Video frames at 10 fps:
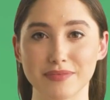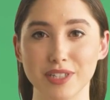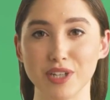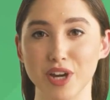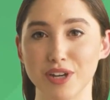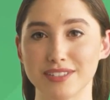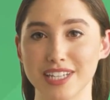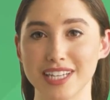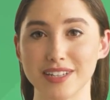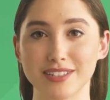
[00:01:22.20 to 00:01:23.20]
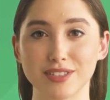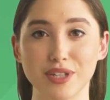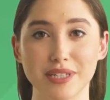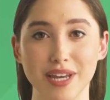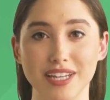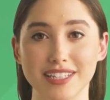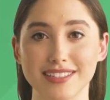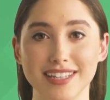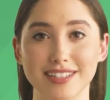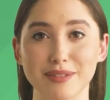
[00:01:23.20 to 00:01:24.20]
You'll also need a sturdy mounting
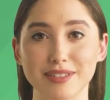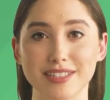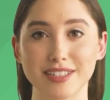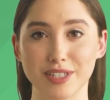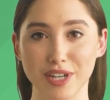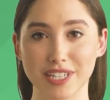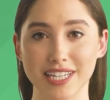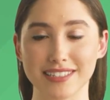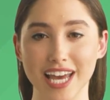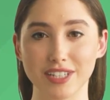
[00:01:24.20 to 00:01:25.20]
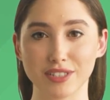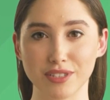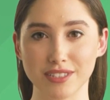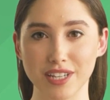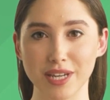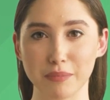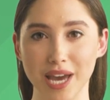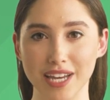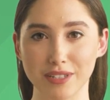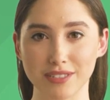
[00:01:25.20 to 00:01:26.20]
system to securely attach your solar
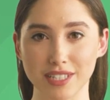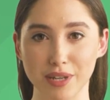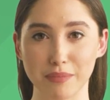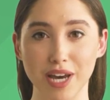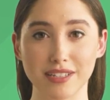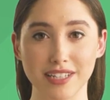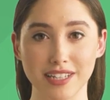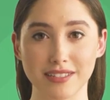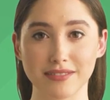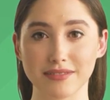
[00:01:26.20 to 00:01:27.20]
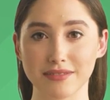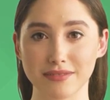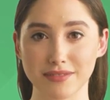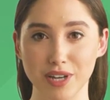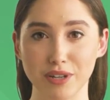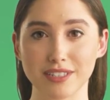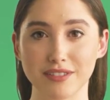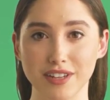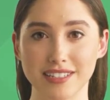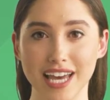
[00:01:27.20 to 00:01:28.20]
panel to your balcony. There are
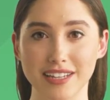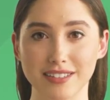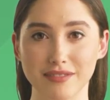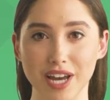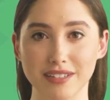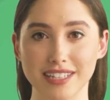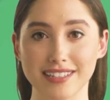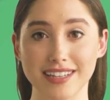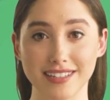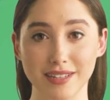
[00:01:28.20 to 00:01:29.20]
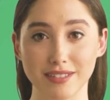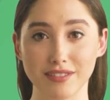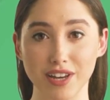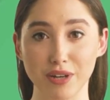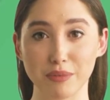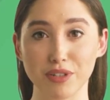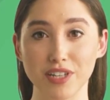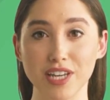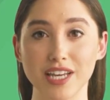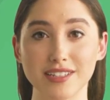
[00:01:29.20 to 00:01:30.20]
different types of mounting systems available,
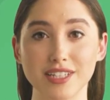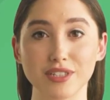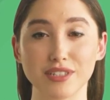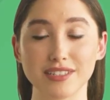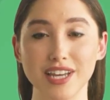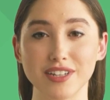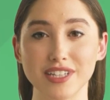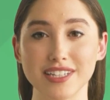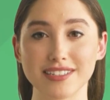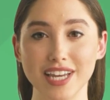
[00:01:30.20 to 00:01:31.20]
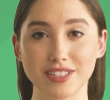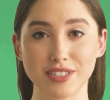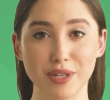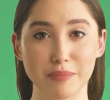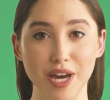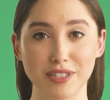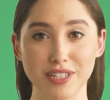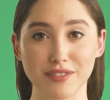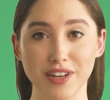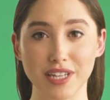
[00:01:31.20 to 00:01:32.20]
such as southern extension or
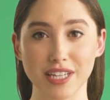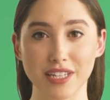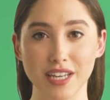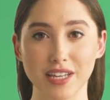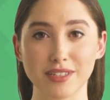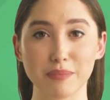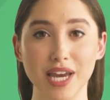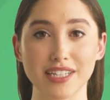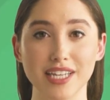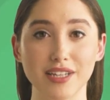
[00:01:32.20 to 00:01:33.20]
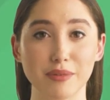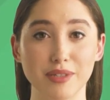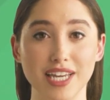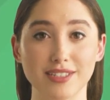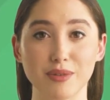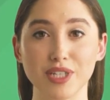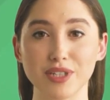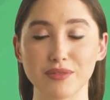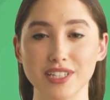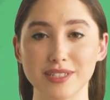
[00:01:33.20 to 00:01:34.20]
balcony railing, depending on the place where
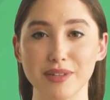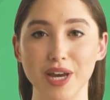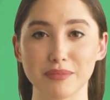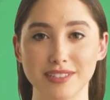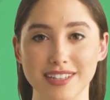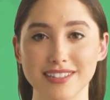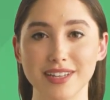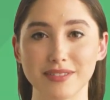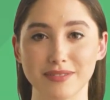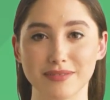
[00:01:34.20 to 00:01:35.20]
you want to mount the system.